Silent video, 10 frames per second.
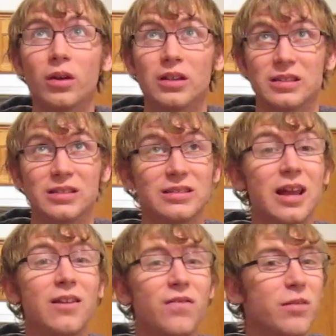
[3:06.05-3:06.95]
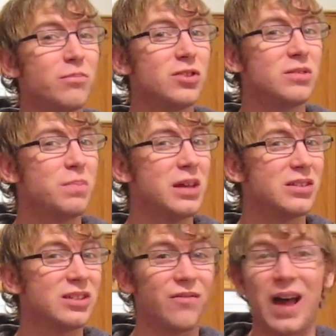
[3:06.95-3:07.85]
because instead of them just being
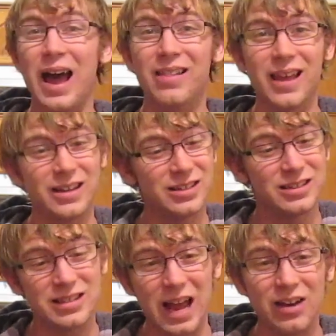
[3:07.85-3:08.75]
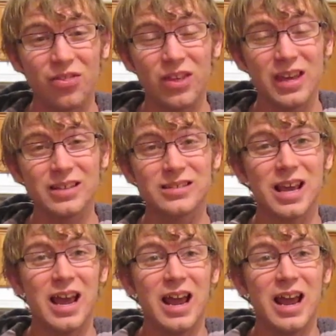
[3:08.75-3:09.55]
stuff I like to design and things,